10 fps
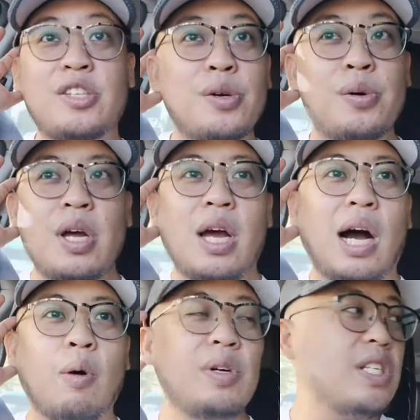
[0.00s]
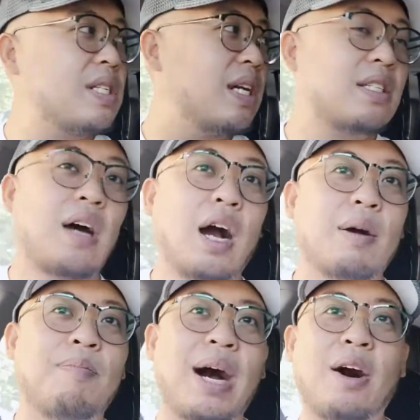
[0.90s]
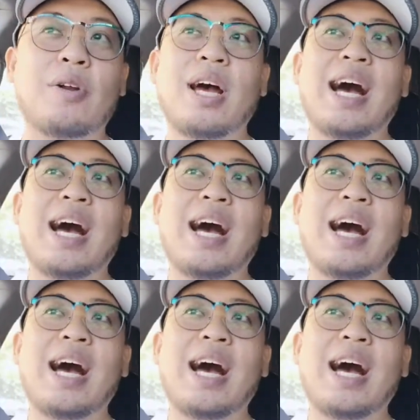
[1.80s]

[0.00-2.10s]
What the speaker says: 2, which is going to talk about